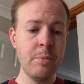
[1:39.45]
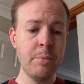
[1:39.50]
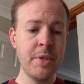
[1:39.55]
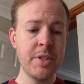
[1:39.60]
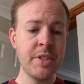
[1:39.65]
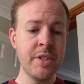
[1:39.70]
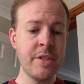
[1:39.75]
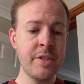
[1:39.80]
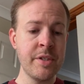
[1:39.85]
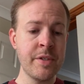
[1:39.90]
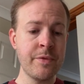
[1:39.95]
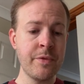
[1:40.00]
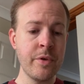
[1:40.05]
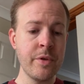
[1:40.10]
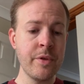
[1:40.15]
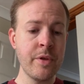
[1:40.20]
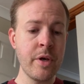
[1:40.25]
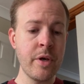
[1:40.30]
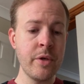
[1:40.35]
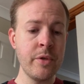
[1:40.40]
but it is
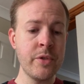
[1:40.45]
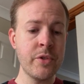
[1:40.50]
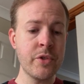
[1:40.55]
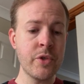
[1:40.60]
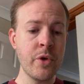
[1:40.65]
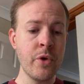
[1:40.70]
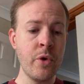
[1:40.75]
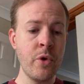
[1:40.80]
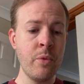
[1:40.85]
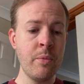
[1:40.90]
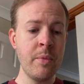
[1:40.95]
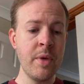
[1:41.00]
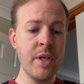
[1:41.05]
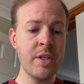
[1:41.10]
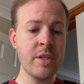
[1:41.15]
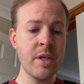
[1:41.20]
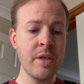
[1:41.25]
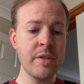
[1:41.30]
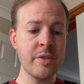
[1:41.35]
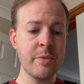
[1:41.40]
for those to whom
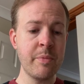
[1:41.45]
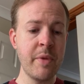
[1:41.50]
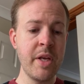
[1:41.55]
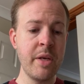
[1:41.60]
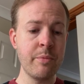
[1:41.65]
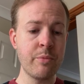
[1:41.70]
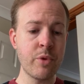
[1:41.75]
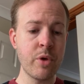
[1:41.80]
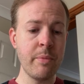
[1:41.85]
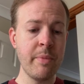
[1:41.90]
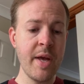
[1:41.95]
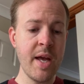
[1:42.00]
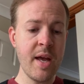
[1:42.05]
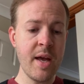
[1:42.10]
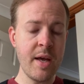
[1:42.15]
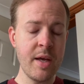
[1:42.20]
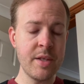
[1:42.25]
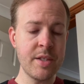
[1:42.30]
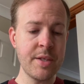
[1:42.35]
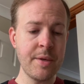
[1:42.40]
it has been
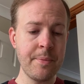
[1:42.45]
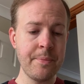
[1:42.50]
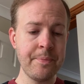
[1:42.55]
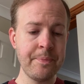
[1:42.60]
prepared.